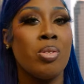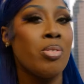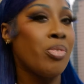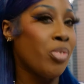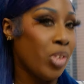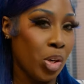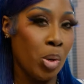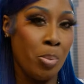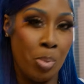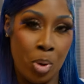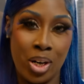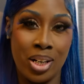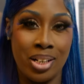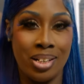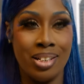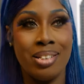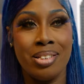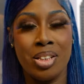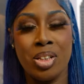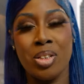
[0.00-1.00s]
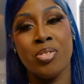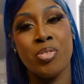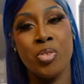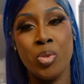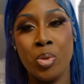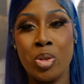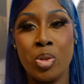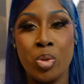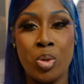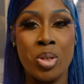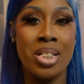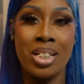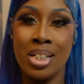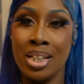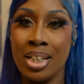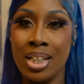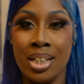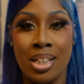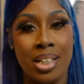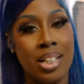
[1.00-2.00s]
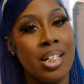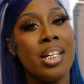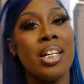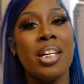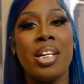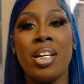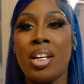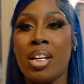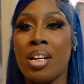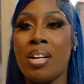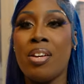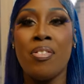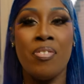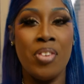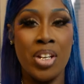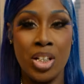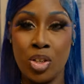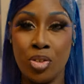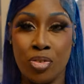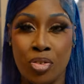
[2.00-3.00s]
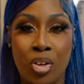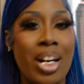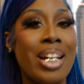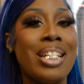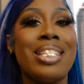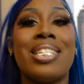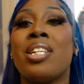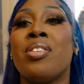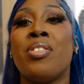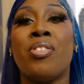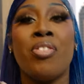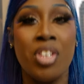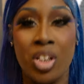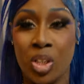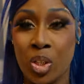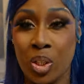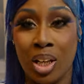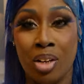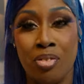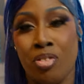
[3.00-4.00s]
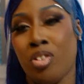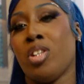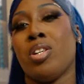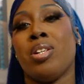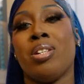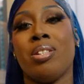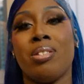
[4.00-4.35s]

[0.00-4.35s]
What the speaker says: for no partner. Food is always good. Feed your friends and feed your lover.